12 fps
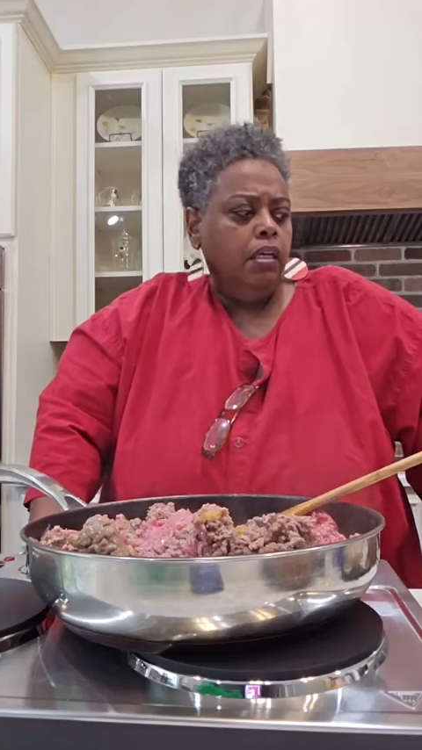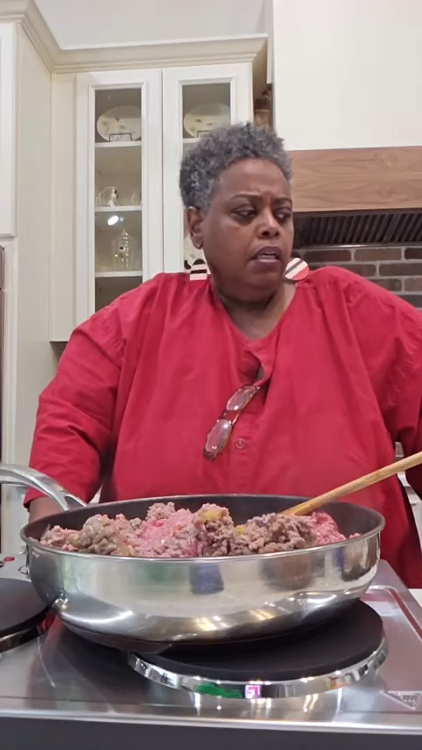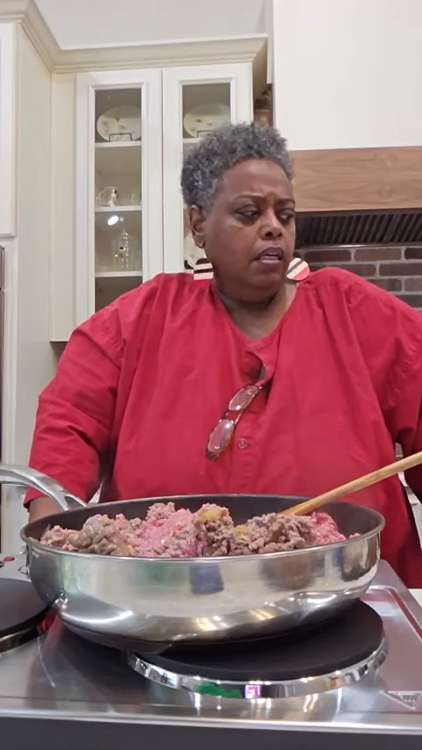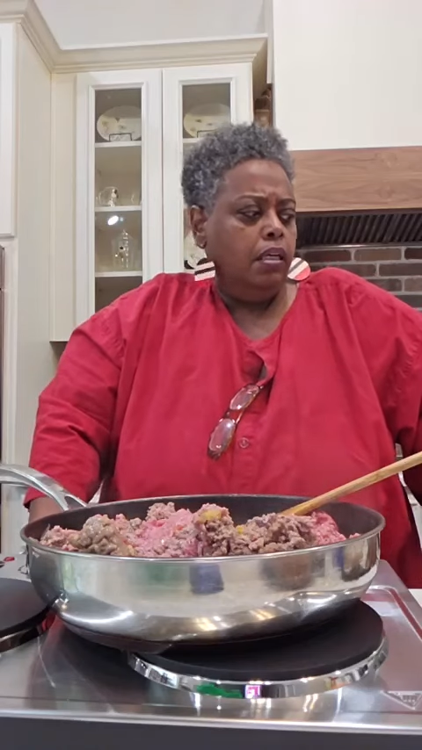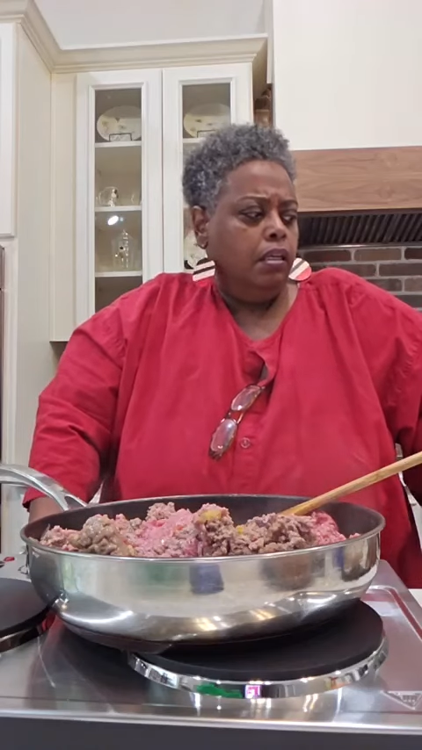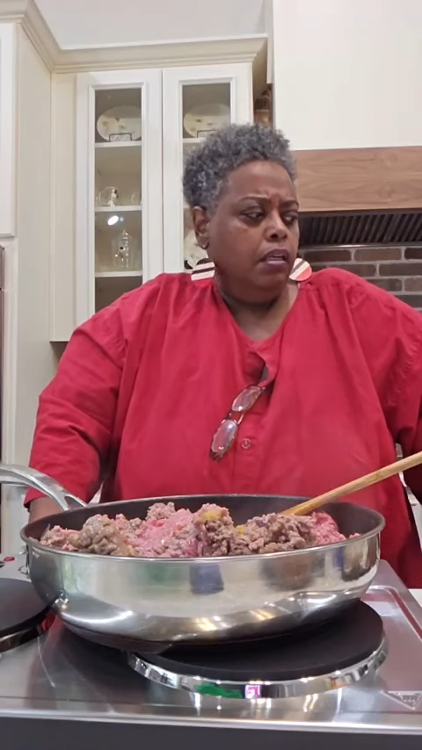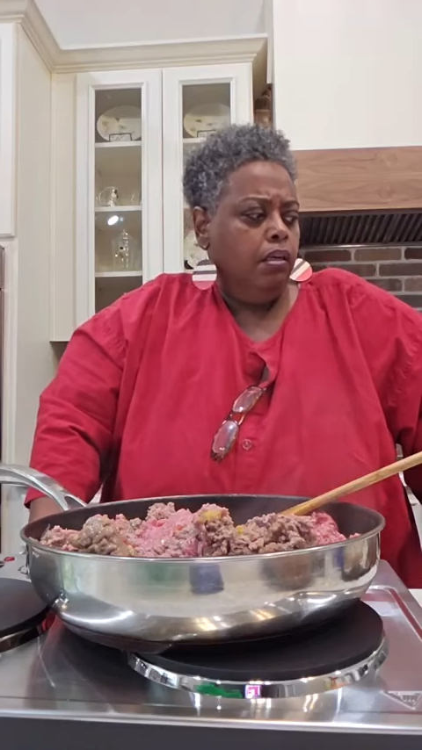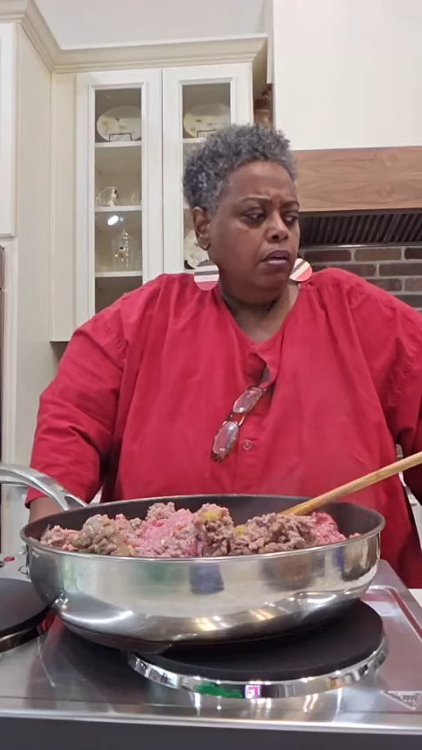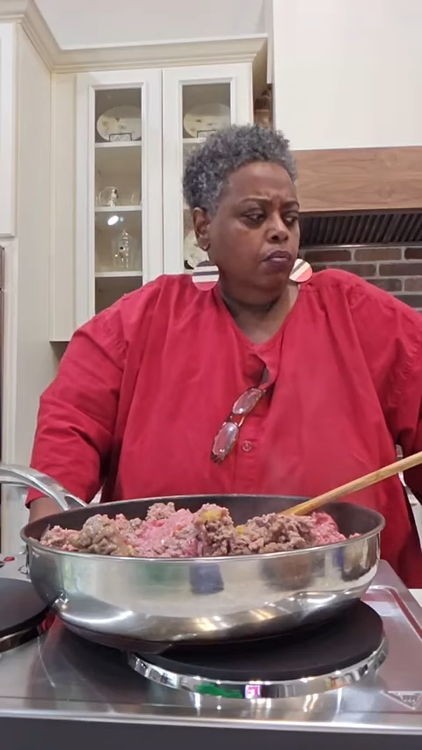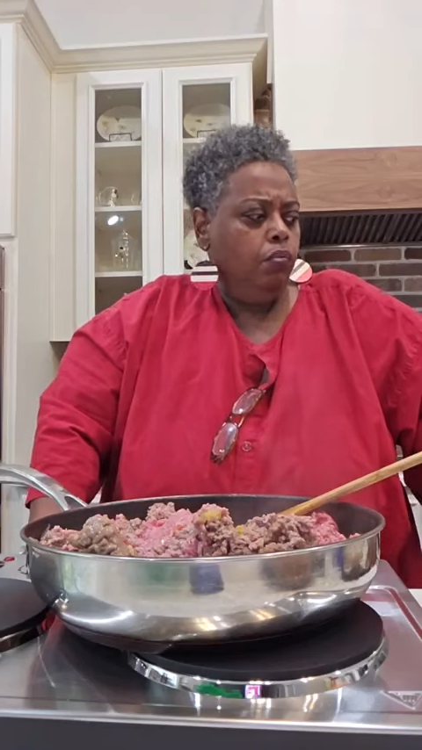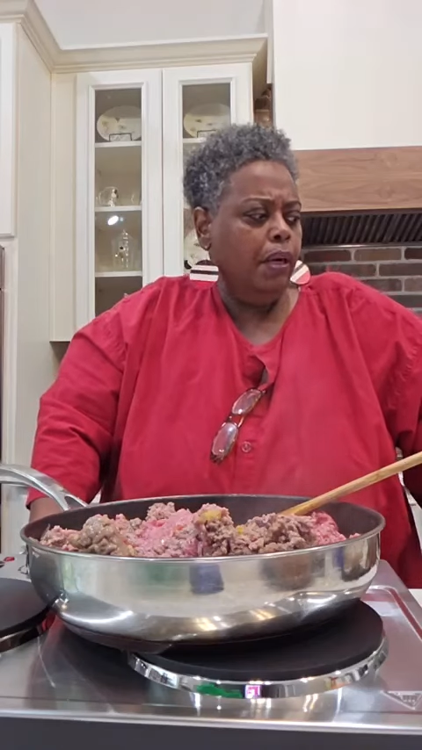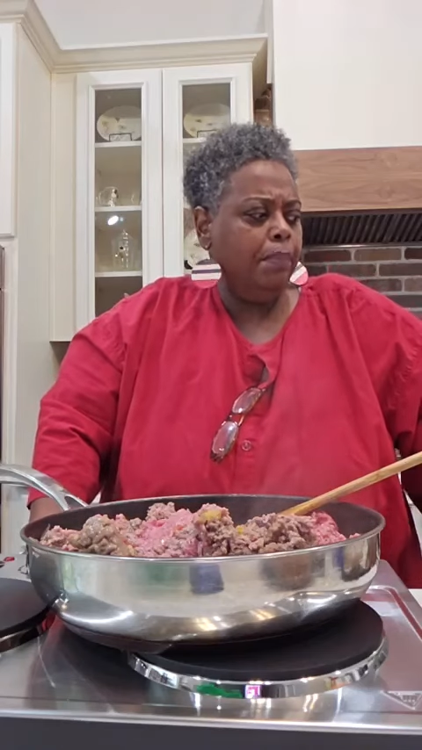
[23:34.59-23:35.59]
And
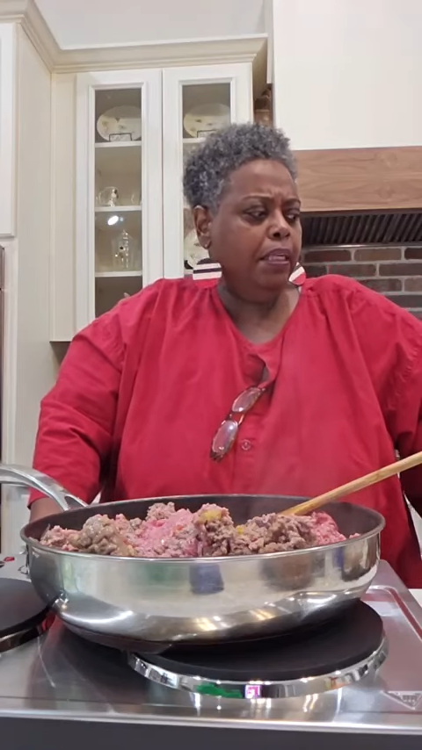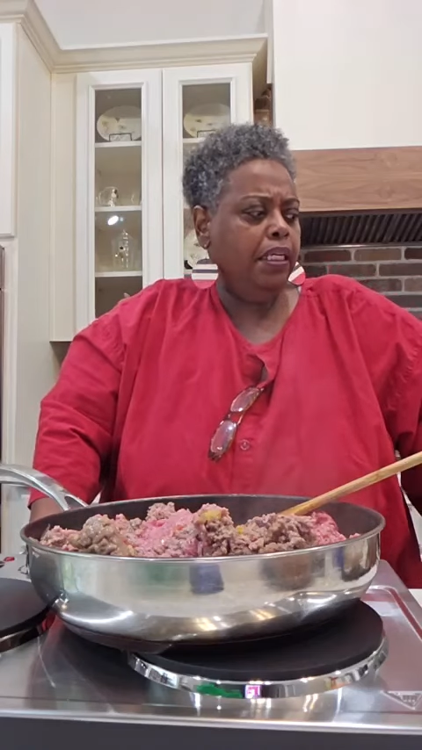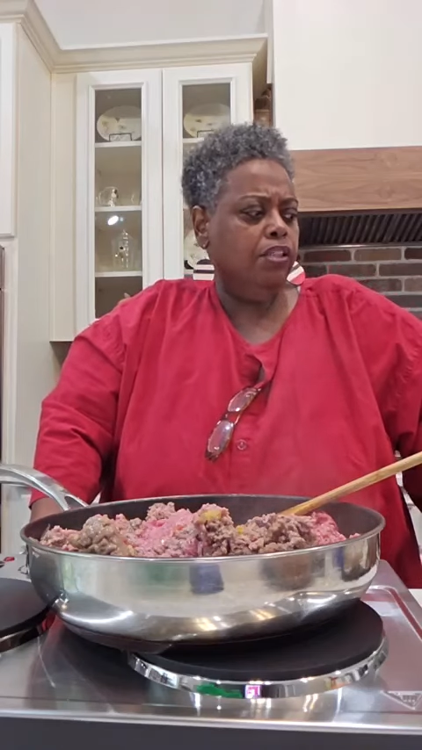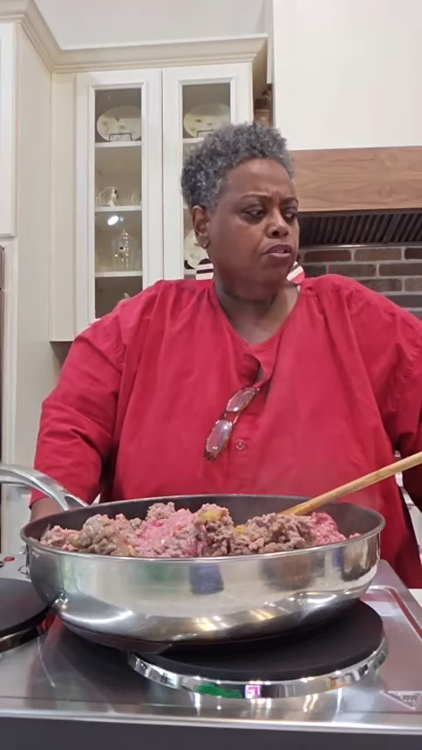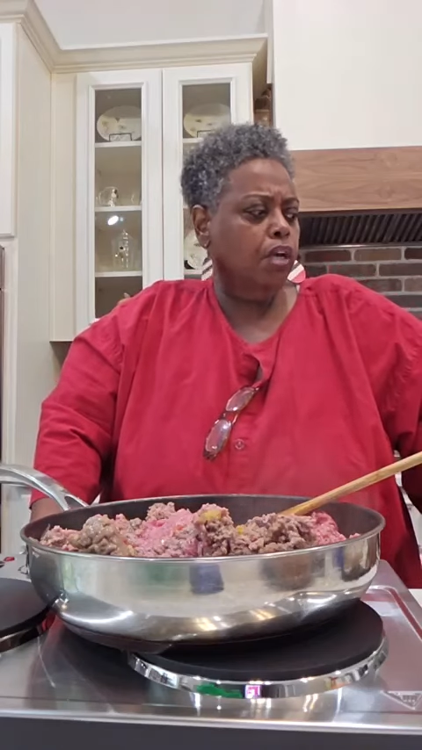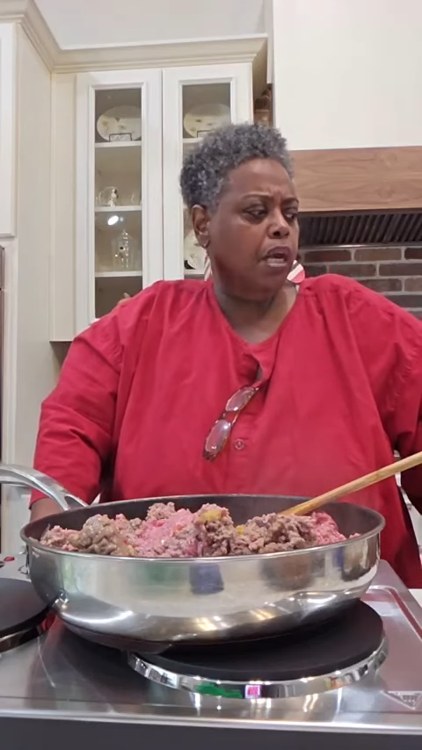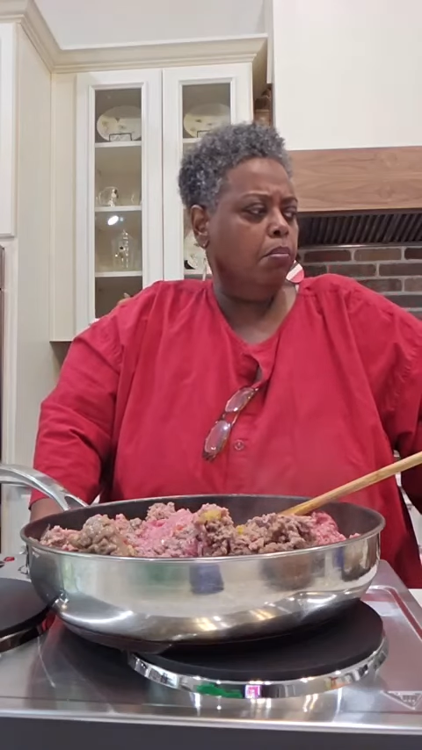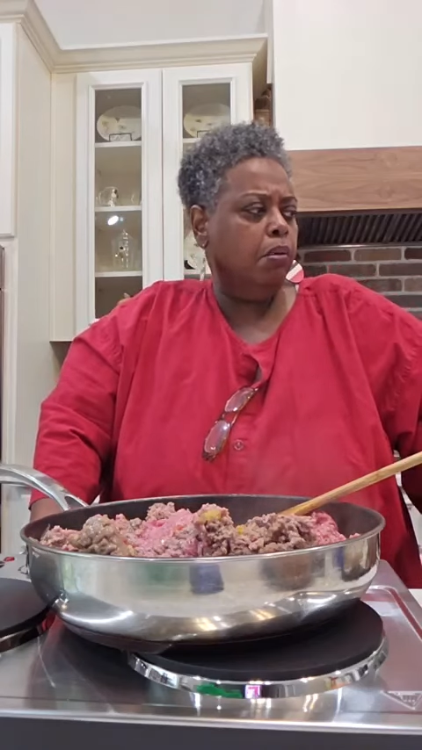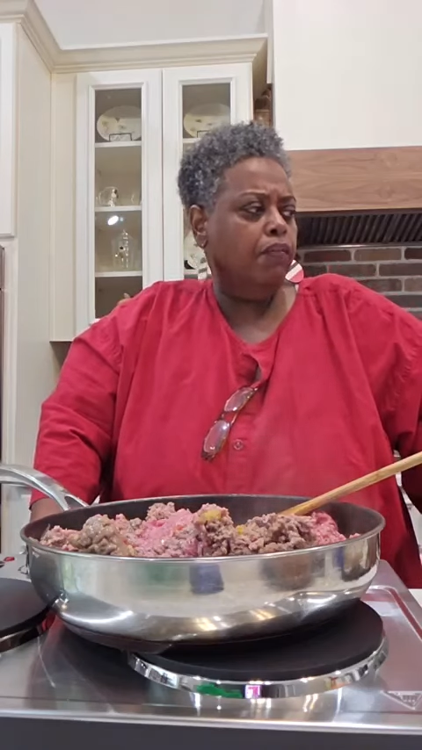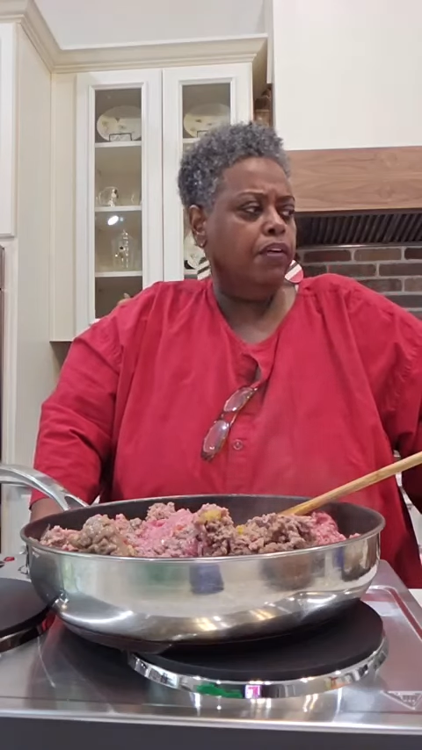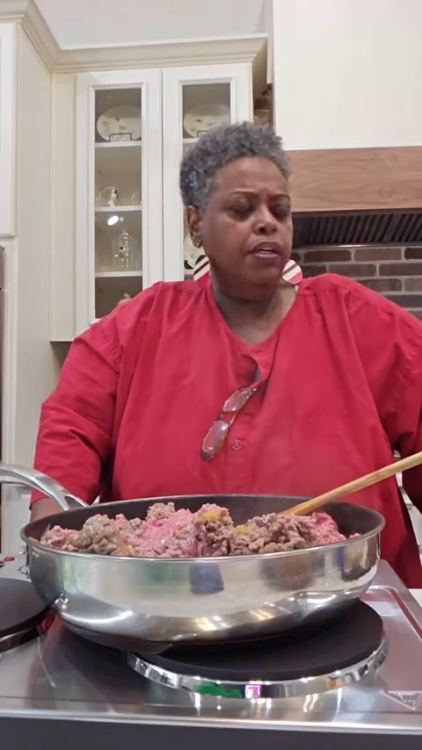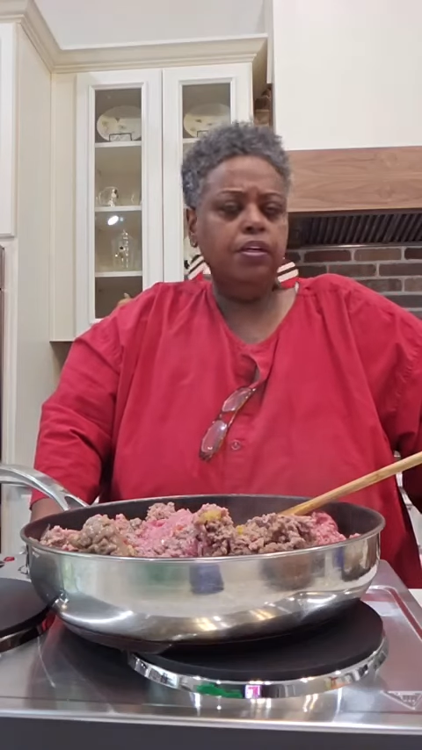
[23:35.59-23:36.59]
one minute you come
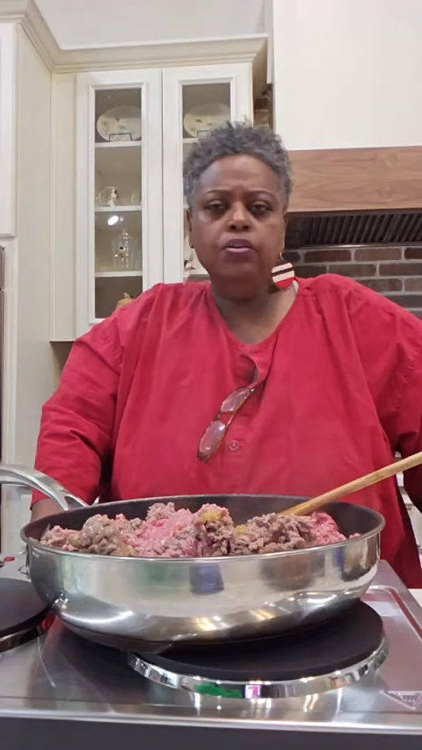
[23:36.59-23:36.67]
over here,